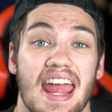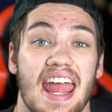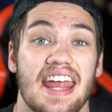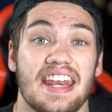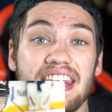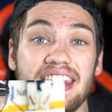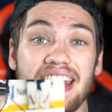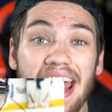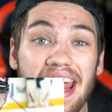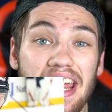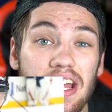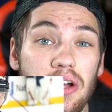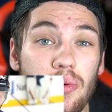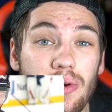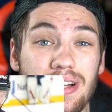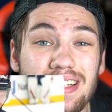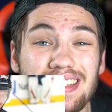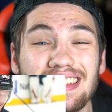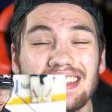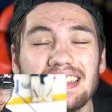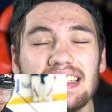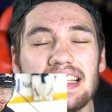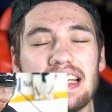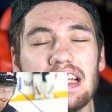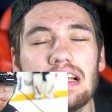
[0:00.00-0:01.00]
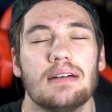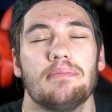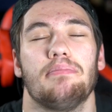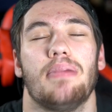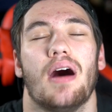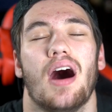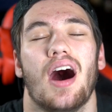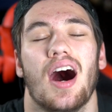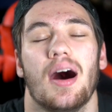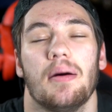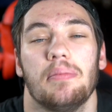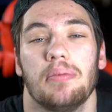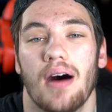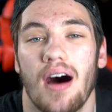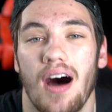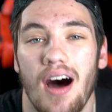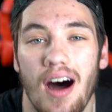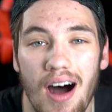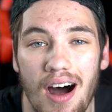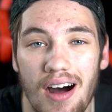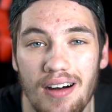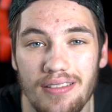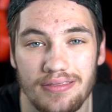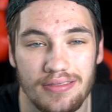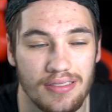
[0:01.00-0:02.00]
and Nyquist need to pop
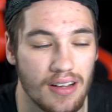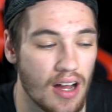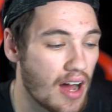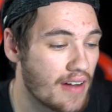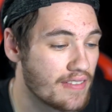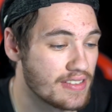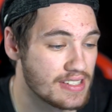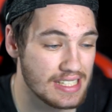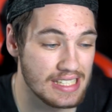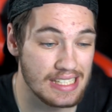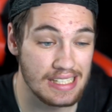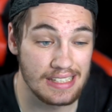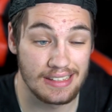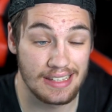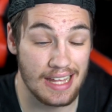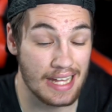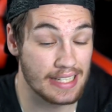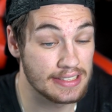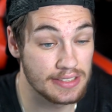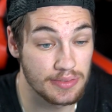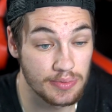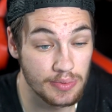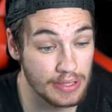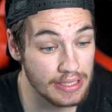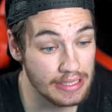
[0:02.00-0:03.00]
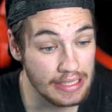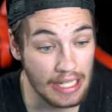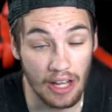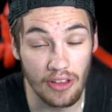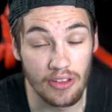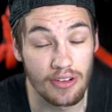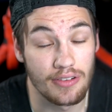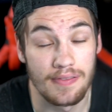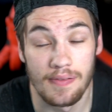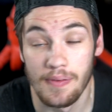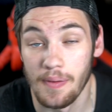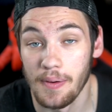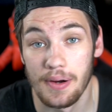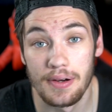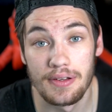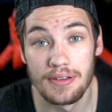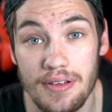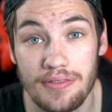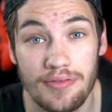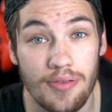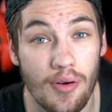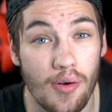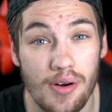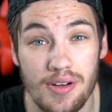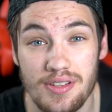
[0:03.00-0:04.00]
off. Obviously, that's really all their forwards.
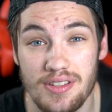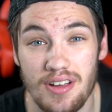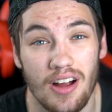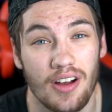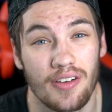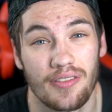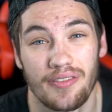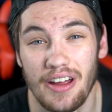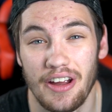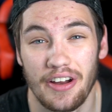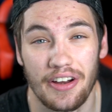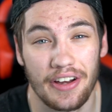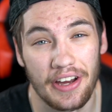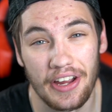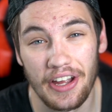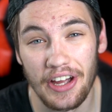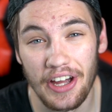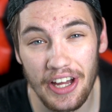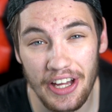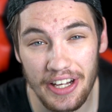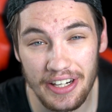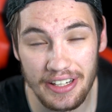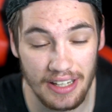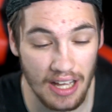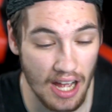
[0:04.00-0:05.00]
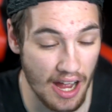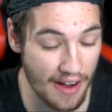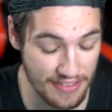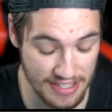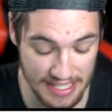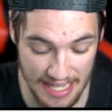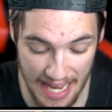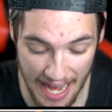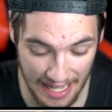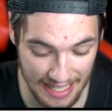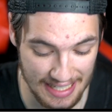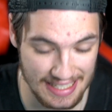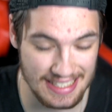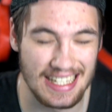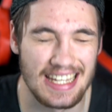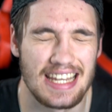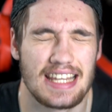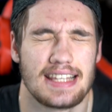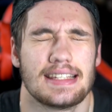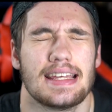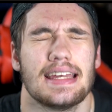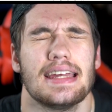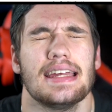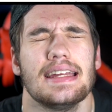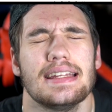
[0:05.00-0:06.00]
Their forwards aren't very good. Obviously, Atkinson
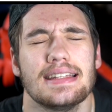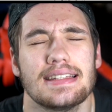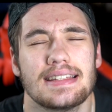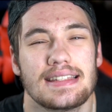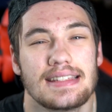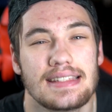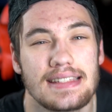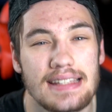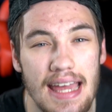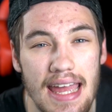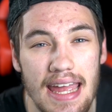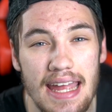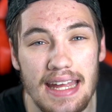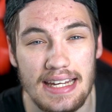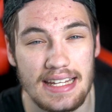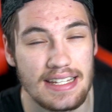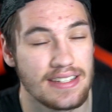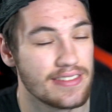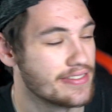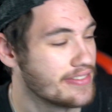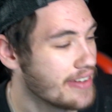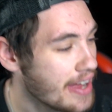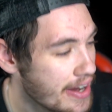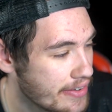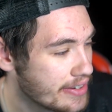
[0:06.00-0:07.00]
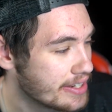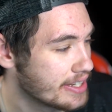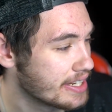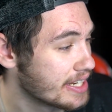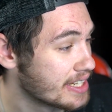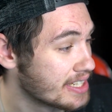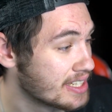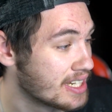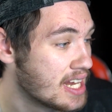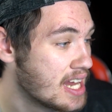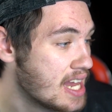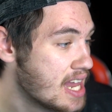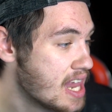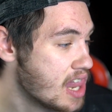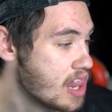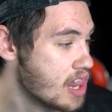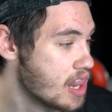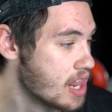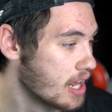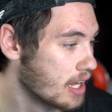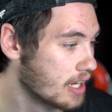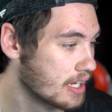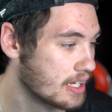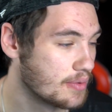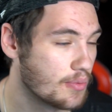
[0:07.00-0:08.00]
is insane. He's very good.
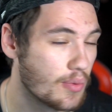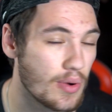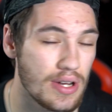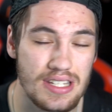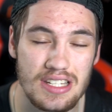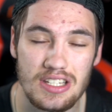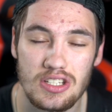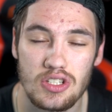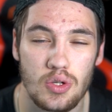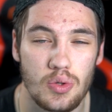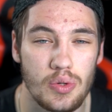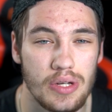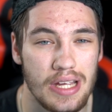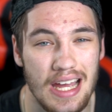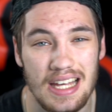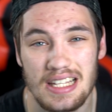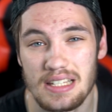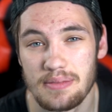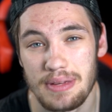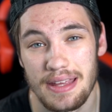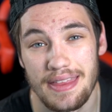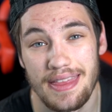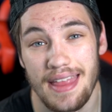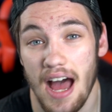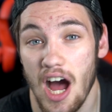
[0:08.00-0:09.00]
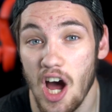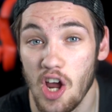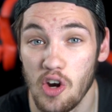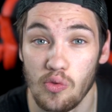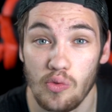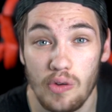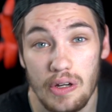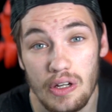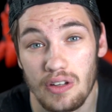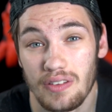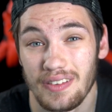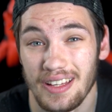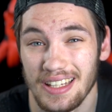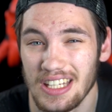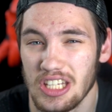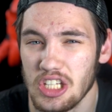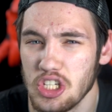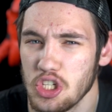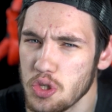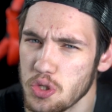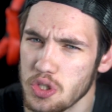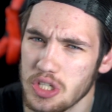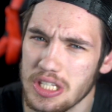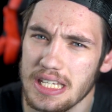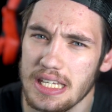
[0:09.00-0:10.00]
He wasn't doing. He hasn't been unreal like he
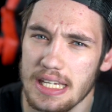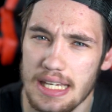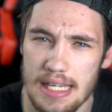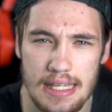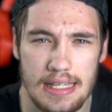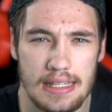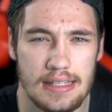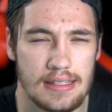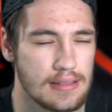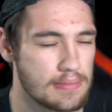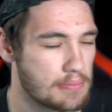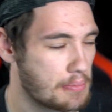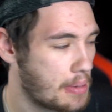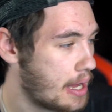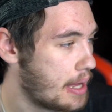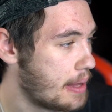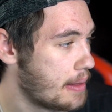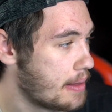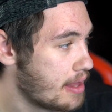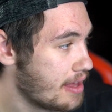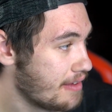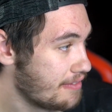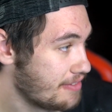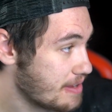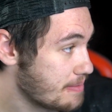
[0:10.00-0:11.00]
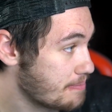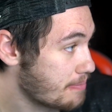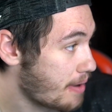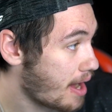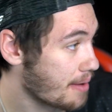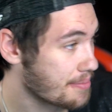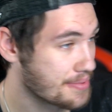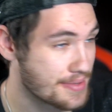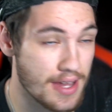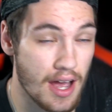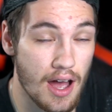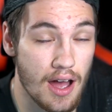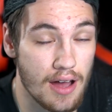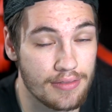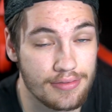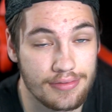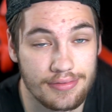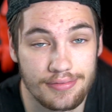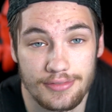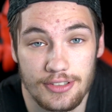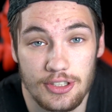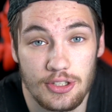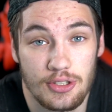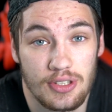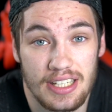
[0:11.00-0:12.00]
usually is, but if he pops off,
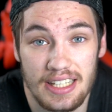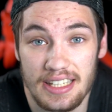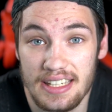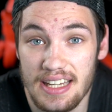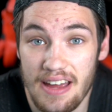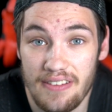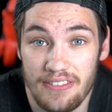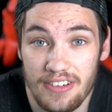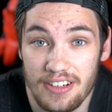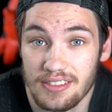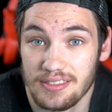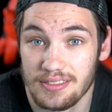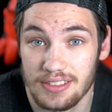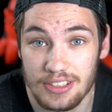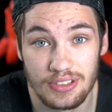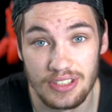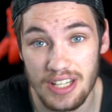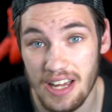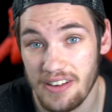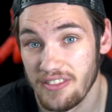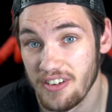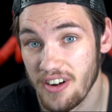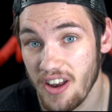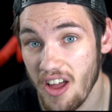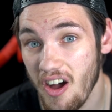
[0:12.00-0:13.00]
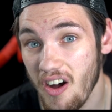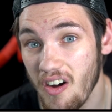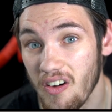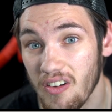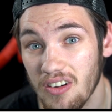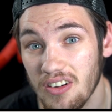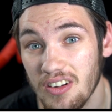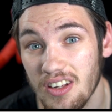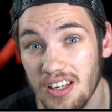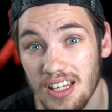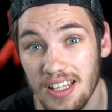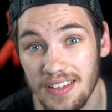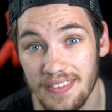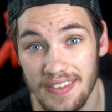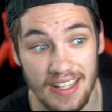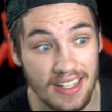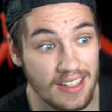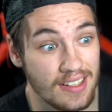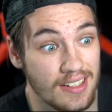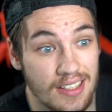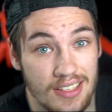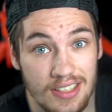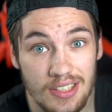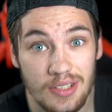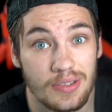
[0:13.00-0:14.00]
you can never, you never know. They
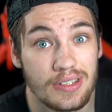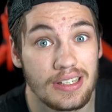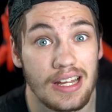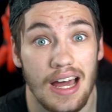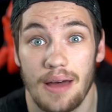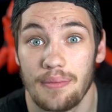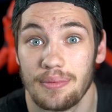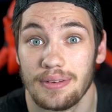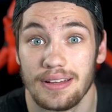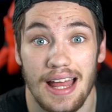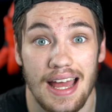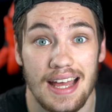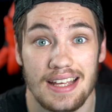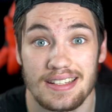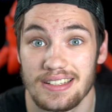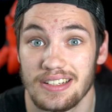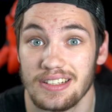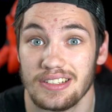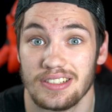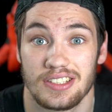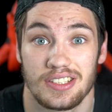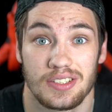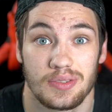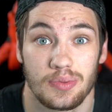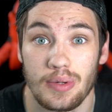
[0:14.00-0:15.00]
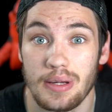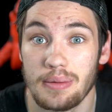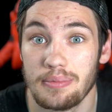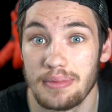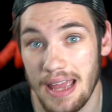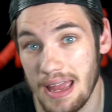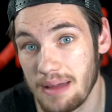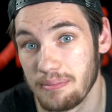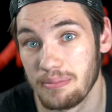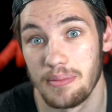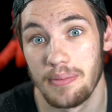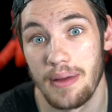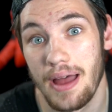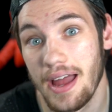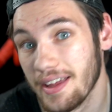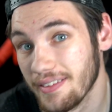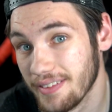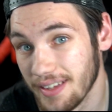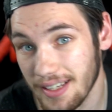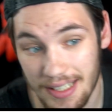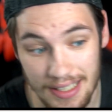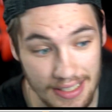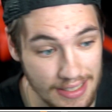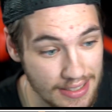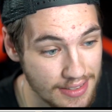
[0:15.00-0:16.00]
could do what happened last year and sweep Tampa Bay.
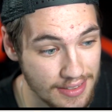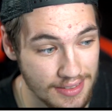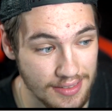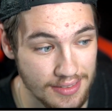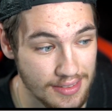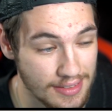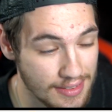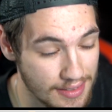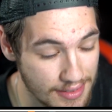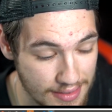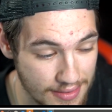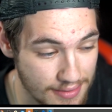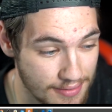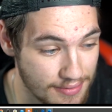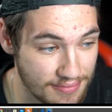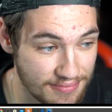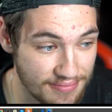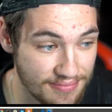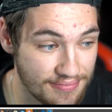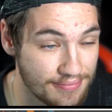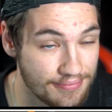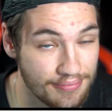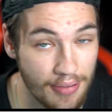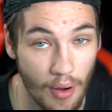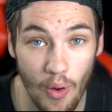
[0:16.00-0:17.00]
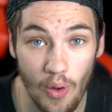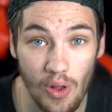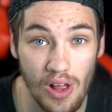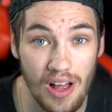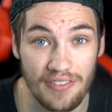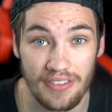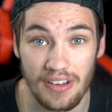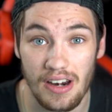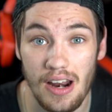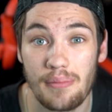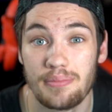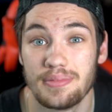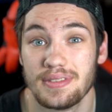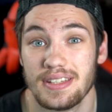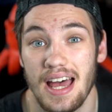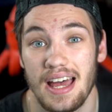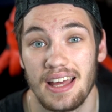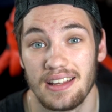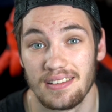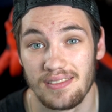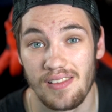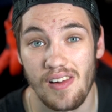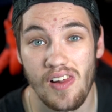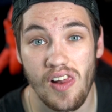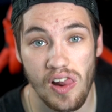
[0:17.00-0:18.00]
They could pull off an
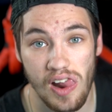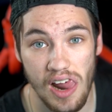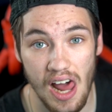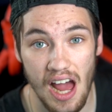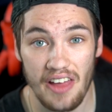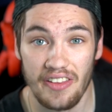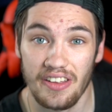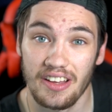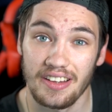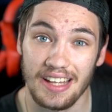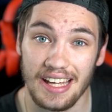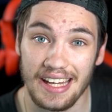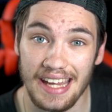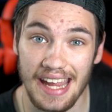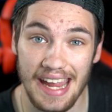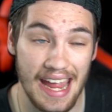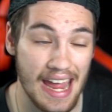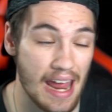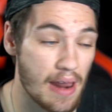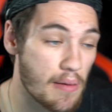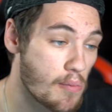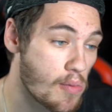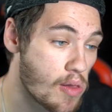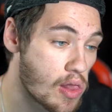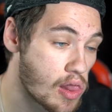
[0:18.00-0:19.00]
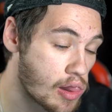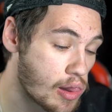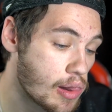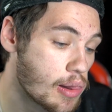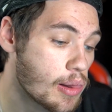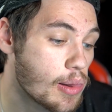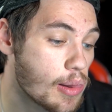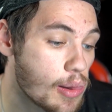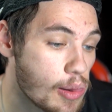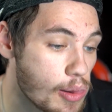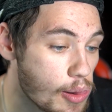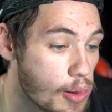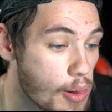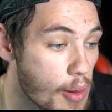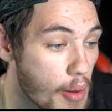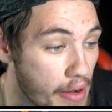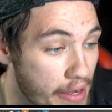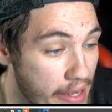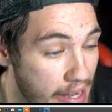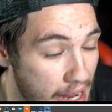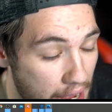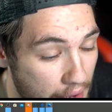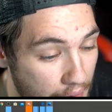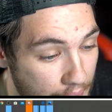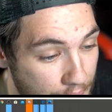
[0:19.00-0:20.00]
upset. I think they can.
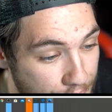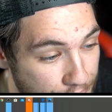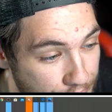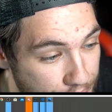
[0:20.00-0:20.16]
Yeah,